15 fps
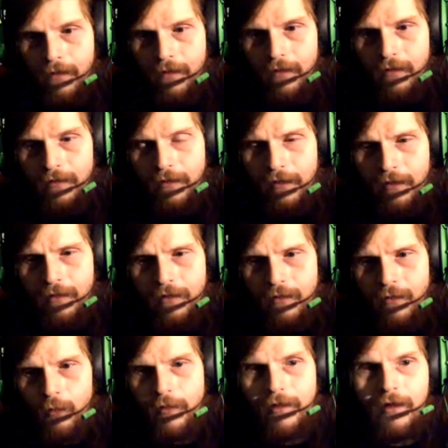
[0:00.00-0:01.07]
Yeah,
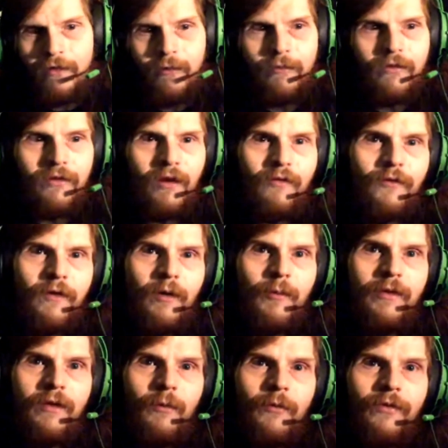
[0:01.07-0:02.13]
we got some stuff
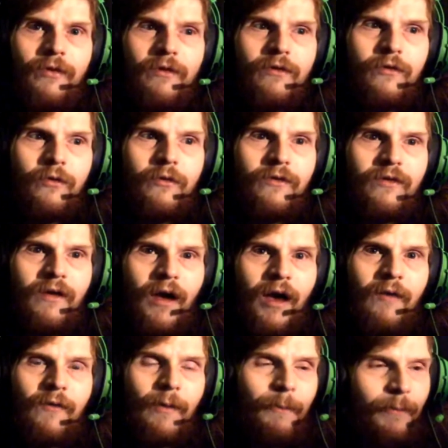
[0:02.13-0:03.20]
coming in with the Duke's
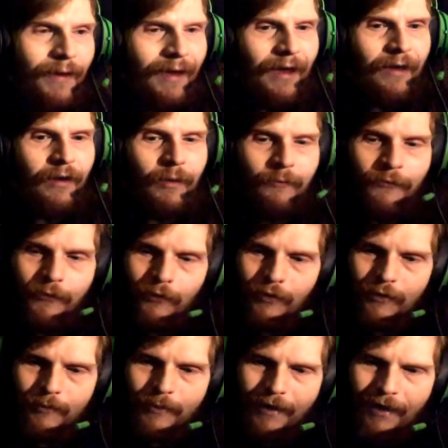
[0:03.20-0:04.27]
Dive. I'm back. I'm
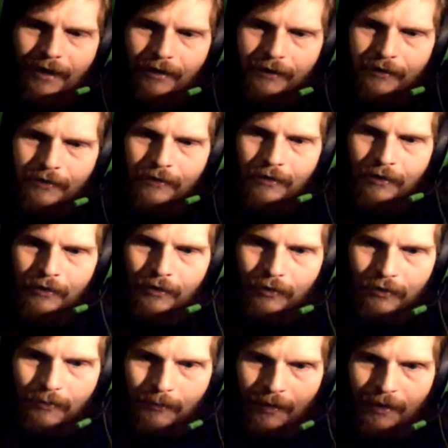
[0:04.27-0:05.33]
fully back.
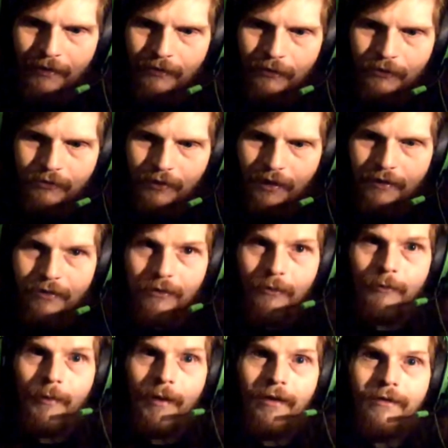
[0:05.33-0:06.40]
The mind is right. The
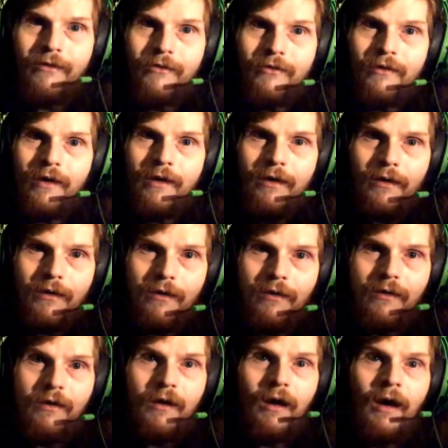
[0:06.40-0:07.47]
body's right.
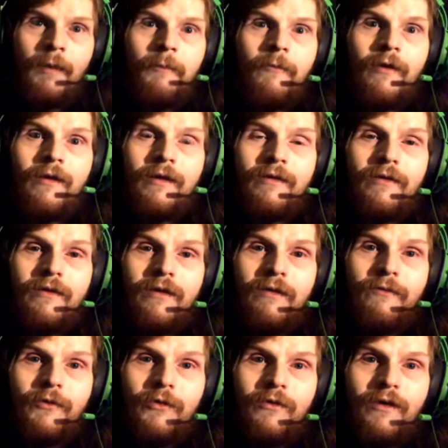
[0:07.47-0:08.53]
I'm ready to
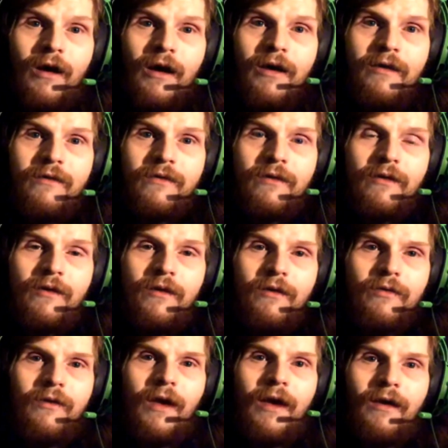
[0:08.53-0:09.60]
give you guys
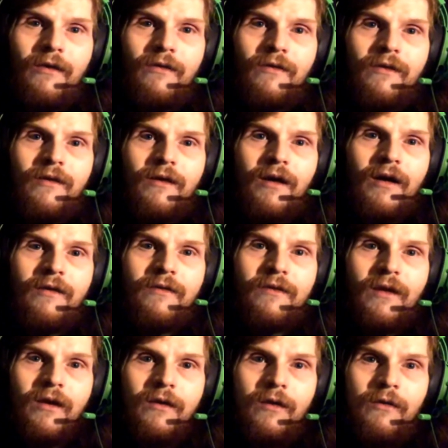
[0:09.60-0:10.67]
the excellent
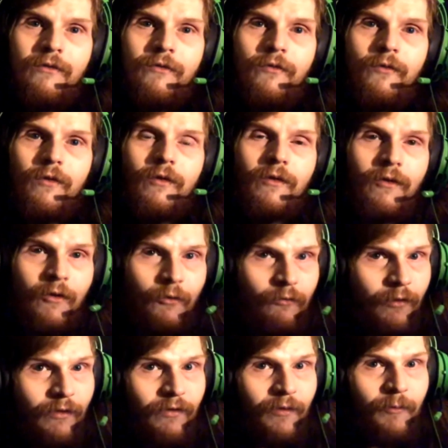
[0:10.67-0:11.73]
content of
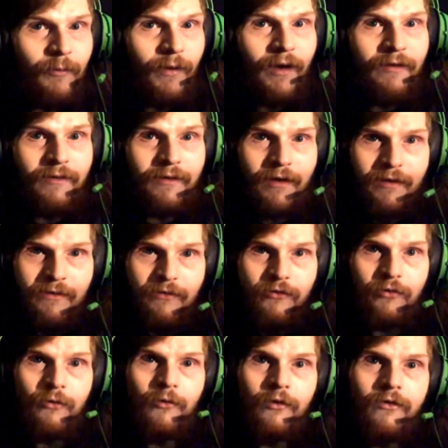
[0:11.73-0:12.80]
wrestling podcasts that
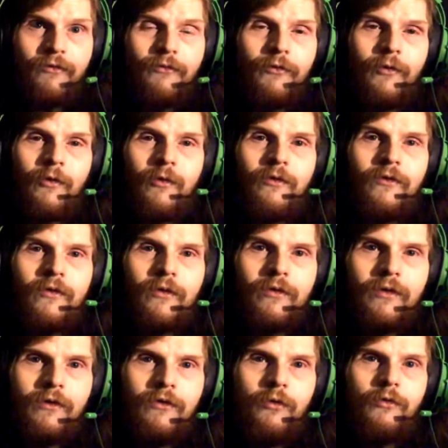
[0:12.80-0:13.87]
you're looking forward to and
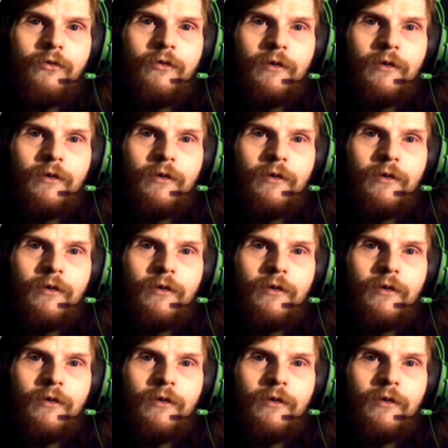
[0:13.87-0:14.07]
that you